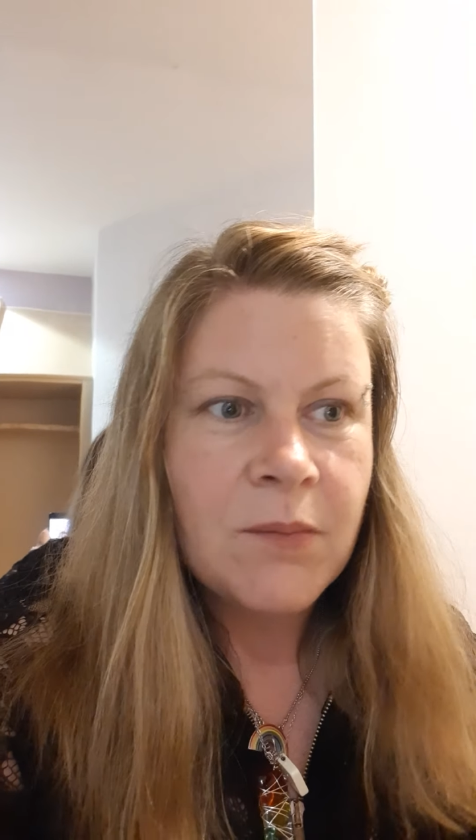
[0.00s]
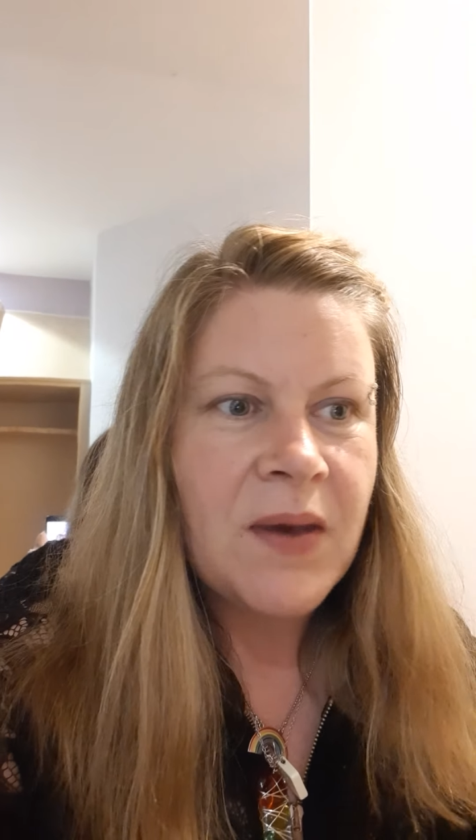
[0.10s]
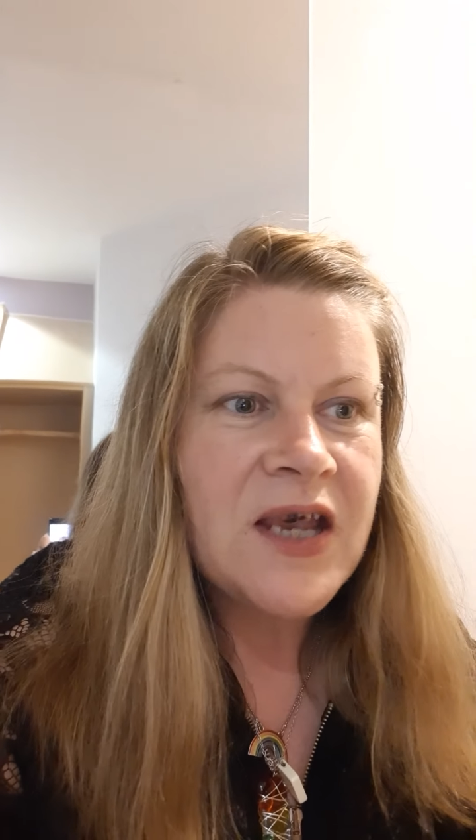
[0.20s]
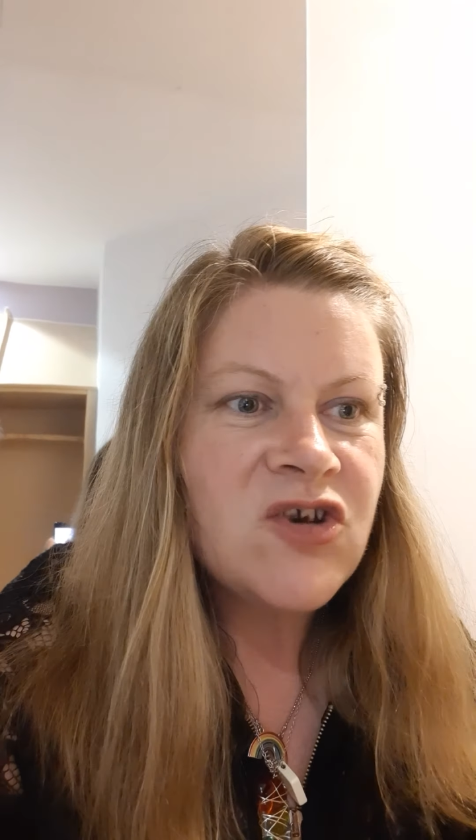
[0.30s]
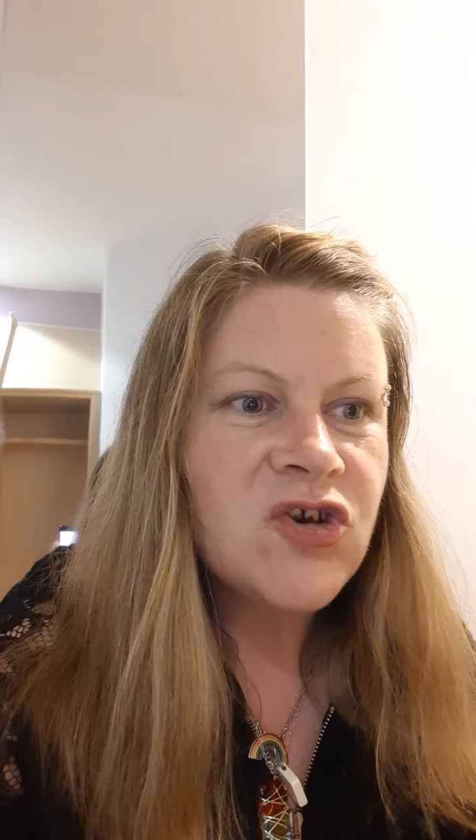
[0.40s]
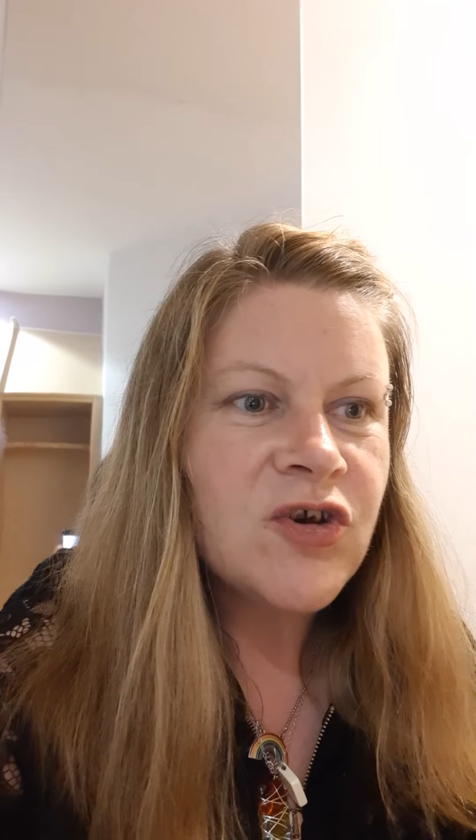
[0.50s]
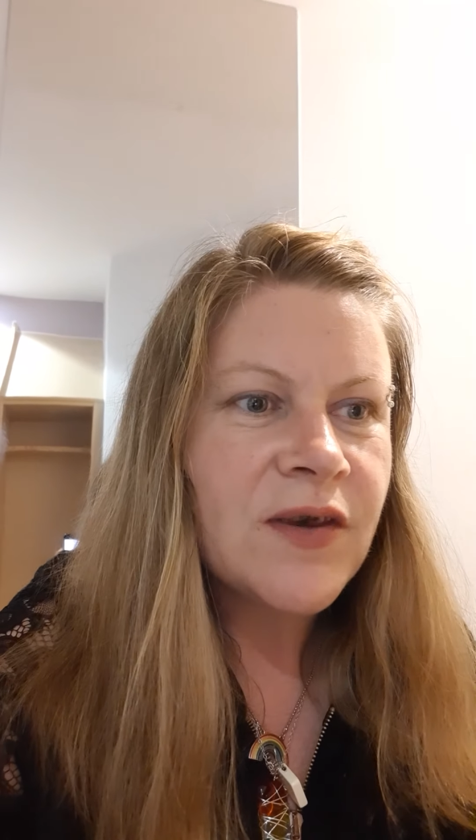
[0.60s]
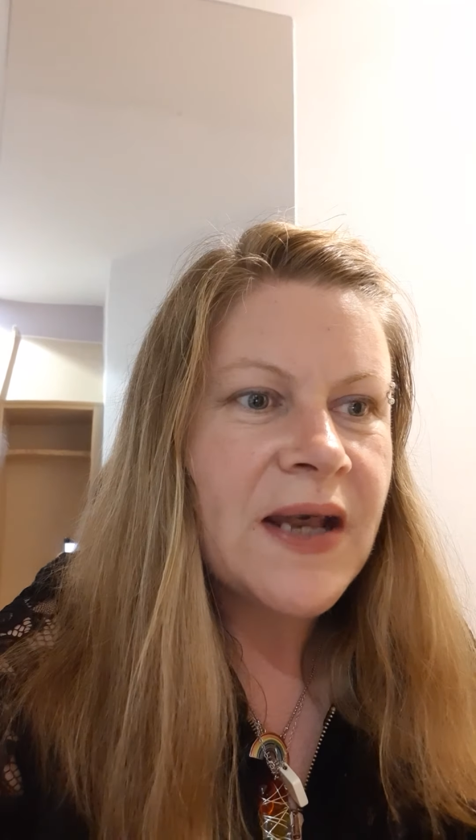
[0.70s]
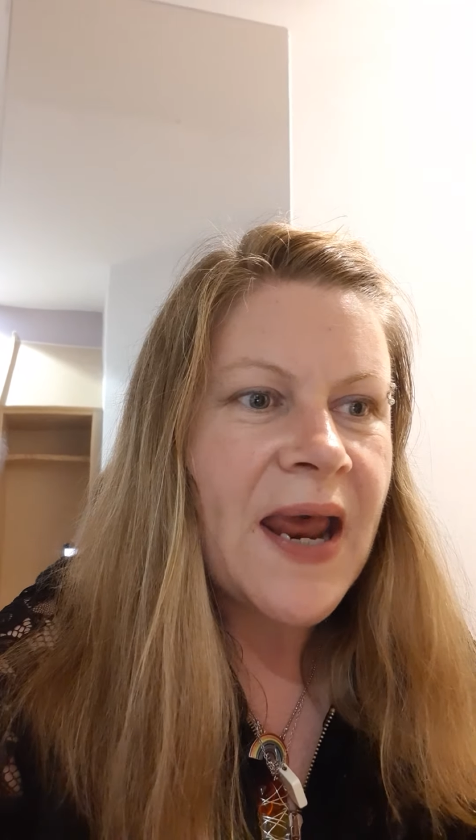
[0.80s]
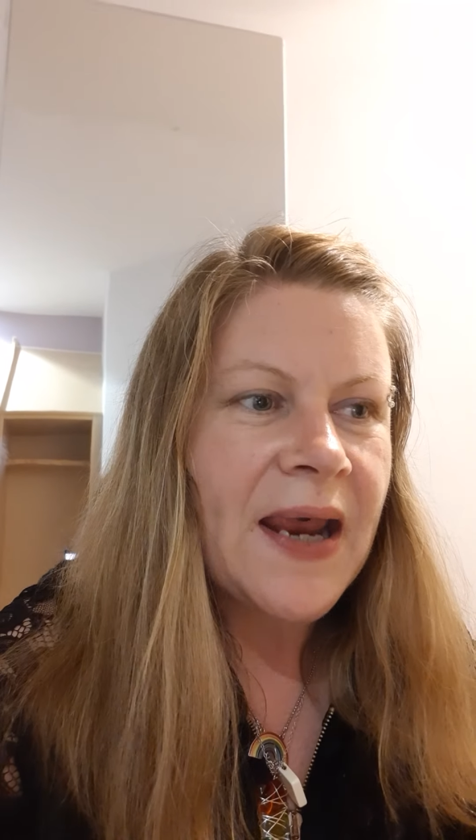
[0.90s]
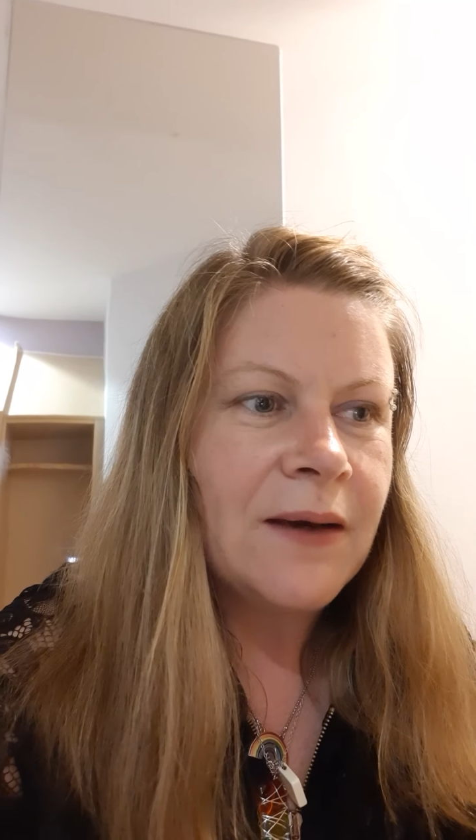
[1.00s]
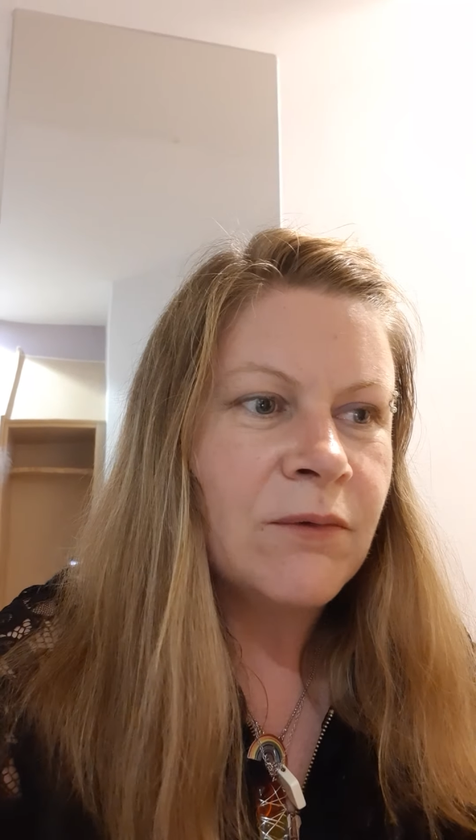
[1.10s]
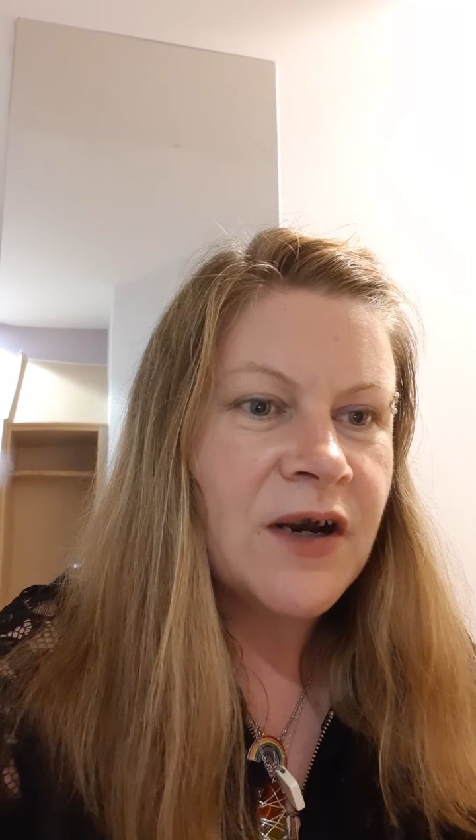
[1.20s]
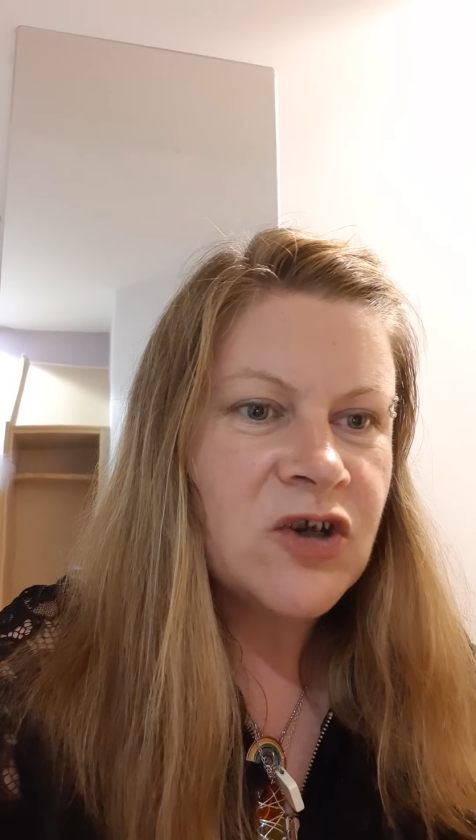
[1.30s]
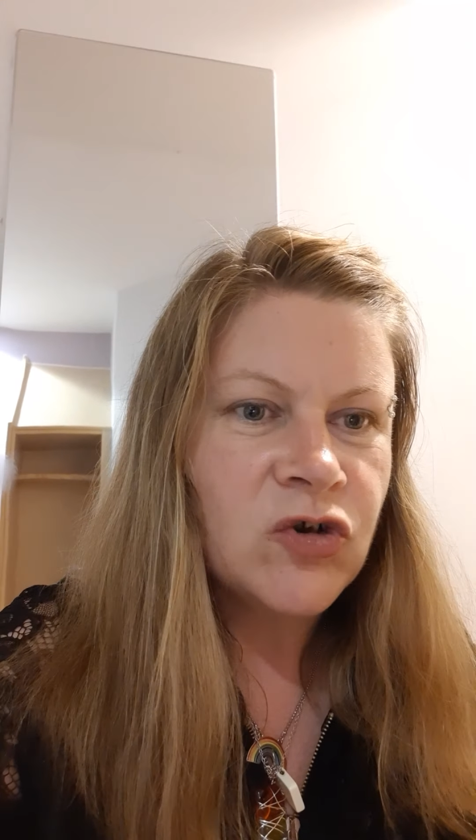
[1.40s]
Patient's name,
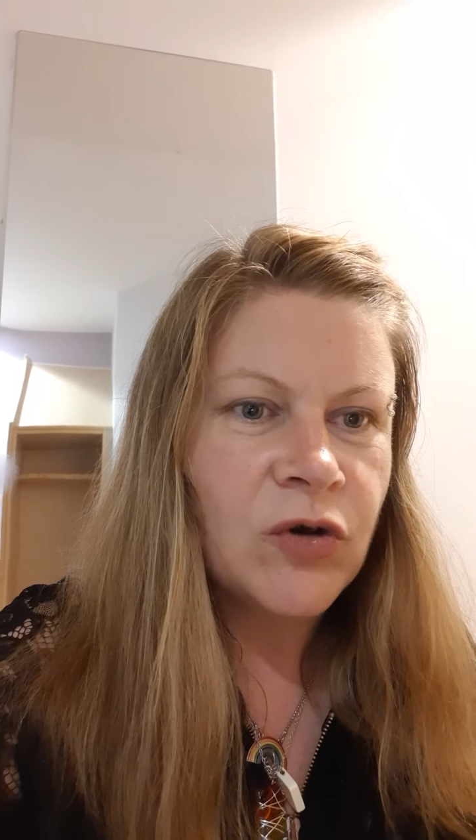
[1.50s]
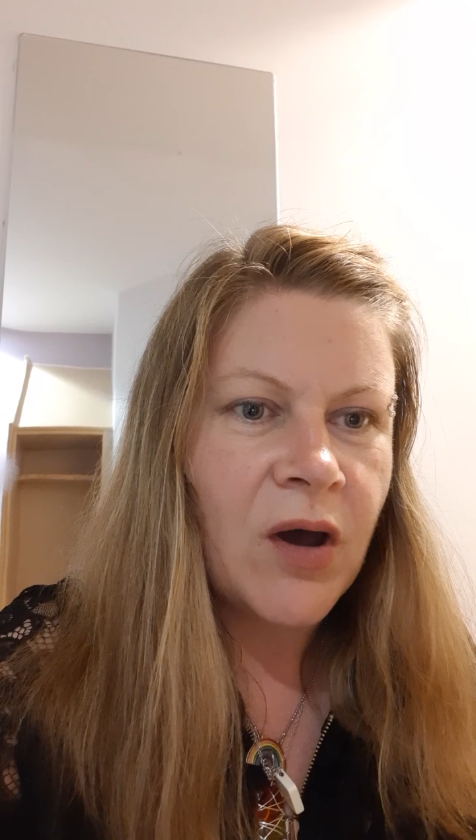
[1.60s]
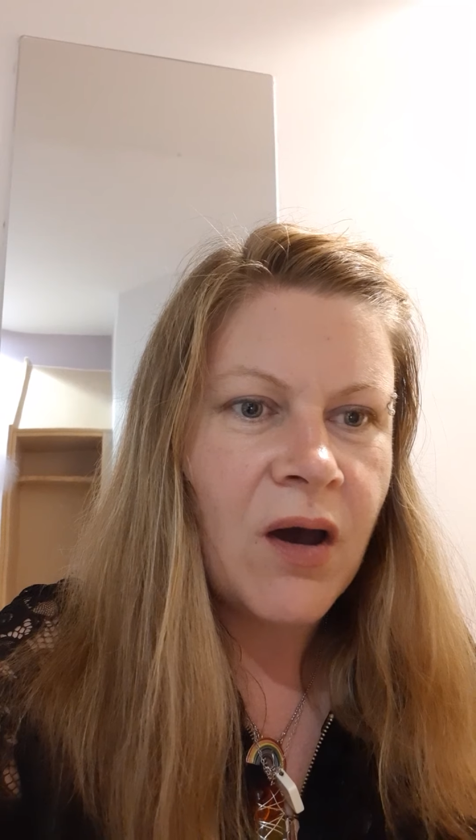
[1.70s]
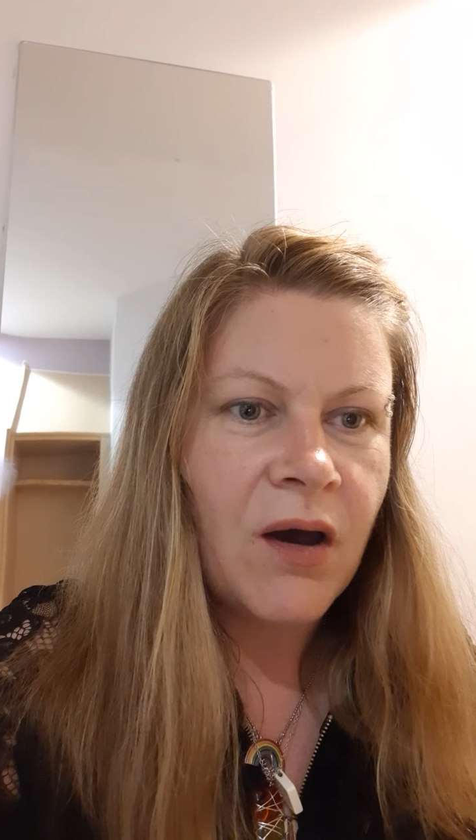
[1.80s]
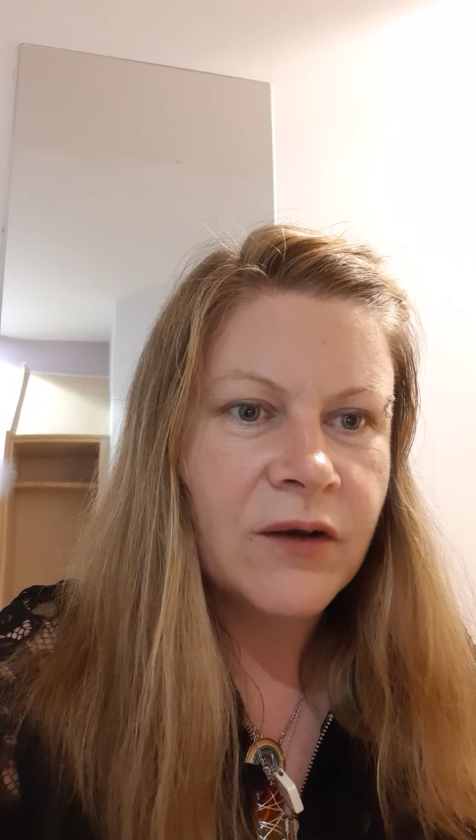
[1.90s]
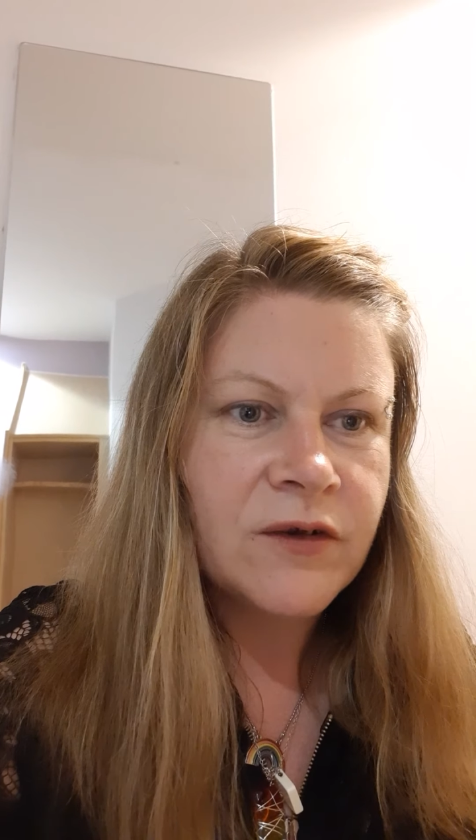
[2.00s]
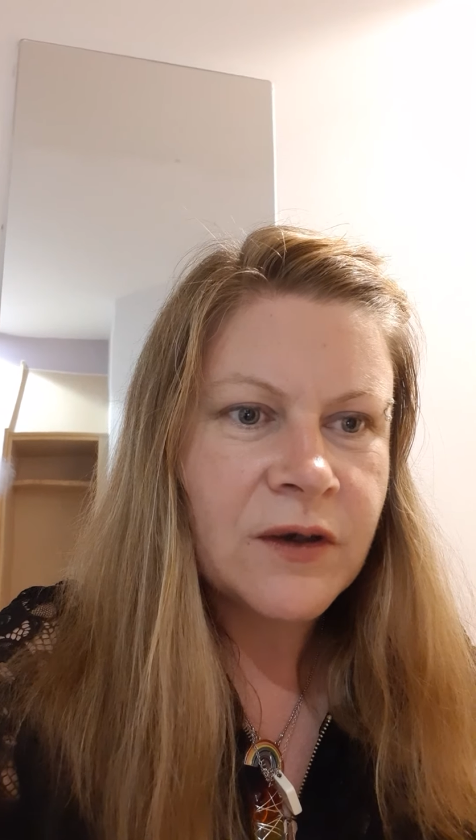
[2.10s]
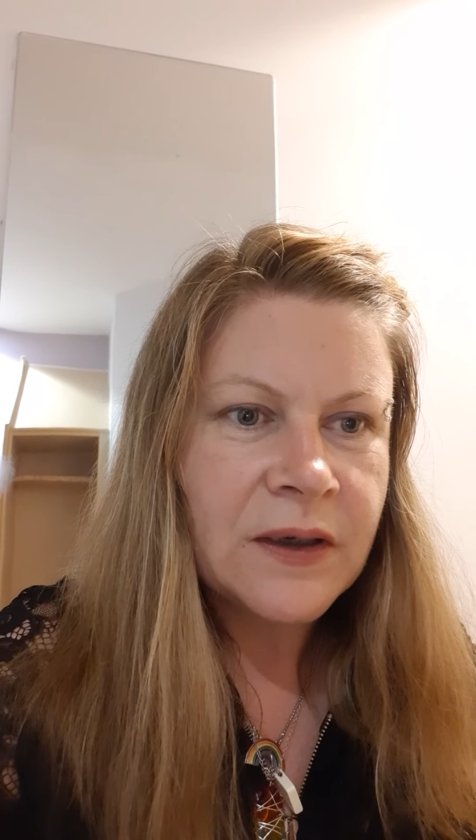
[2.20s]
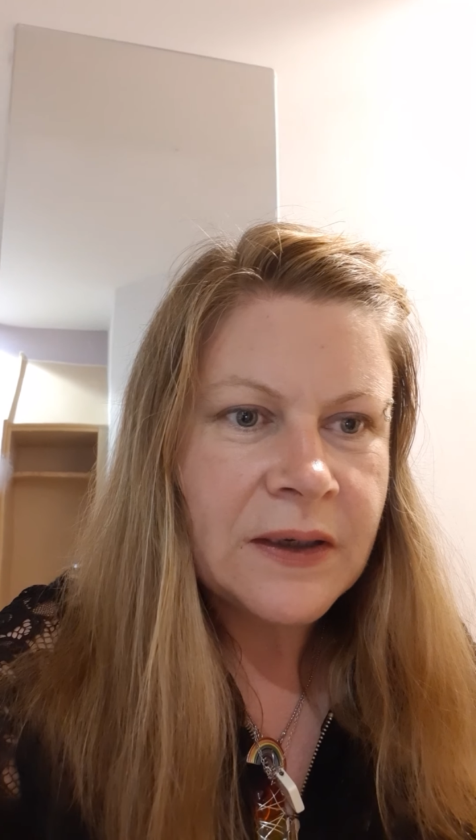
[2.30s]
Rachel Hart.